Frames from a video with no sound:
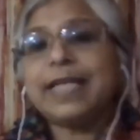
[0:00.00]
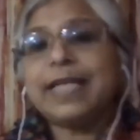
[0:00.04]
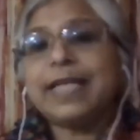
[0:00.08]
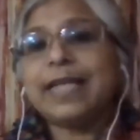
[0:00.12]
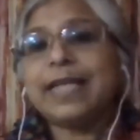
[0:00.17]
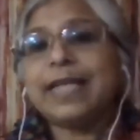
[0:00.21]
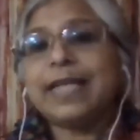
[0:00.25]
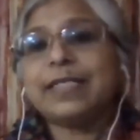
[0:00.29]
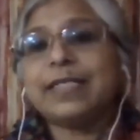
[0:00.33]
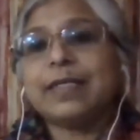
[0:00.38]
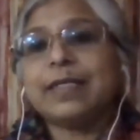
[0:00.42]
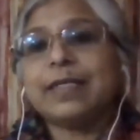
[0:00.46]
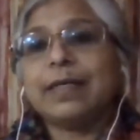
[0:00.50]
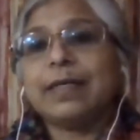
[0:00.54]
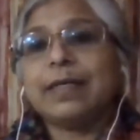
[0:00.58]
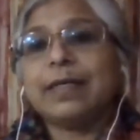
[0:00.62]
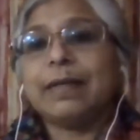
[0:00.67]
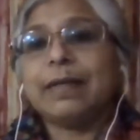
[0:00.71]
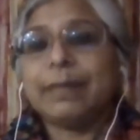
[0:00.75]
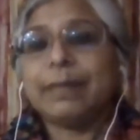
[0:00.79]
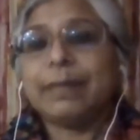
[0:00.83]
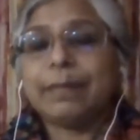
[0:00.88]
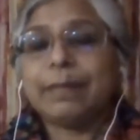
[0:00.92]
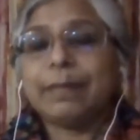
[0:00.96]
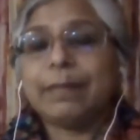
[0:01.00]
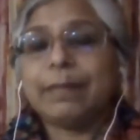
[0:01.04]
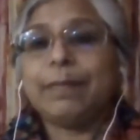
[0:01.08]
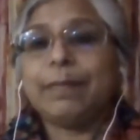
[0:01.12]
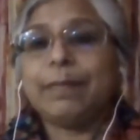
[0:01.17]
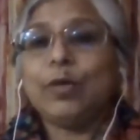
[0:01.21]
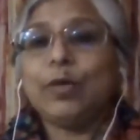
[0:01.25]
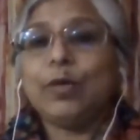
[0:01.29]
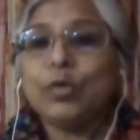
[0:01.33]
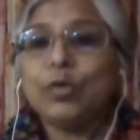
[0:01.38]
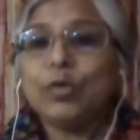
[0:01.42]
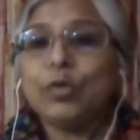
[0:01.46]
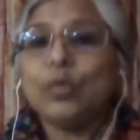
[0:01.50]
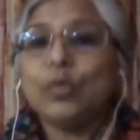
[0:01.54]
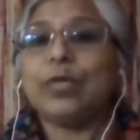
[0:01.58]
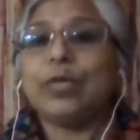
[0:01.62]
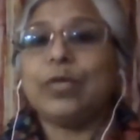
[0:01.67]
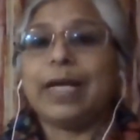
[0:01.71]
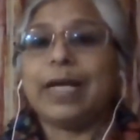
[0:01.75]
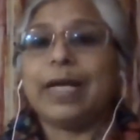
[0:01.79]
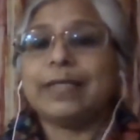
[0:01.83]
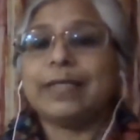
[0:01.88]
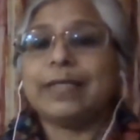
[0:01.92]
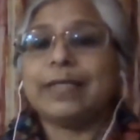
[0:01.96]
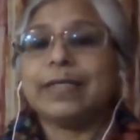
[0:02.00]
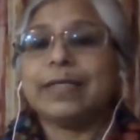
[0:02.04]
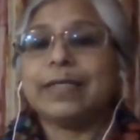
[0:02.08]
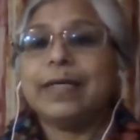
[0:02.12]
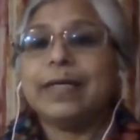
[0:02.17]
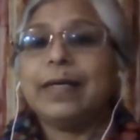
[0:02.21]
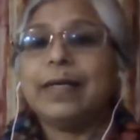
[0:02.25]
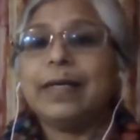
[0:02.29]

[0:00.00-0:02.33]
that you do that.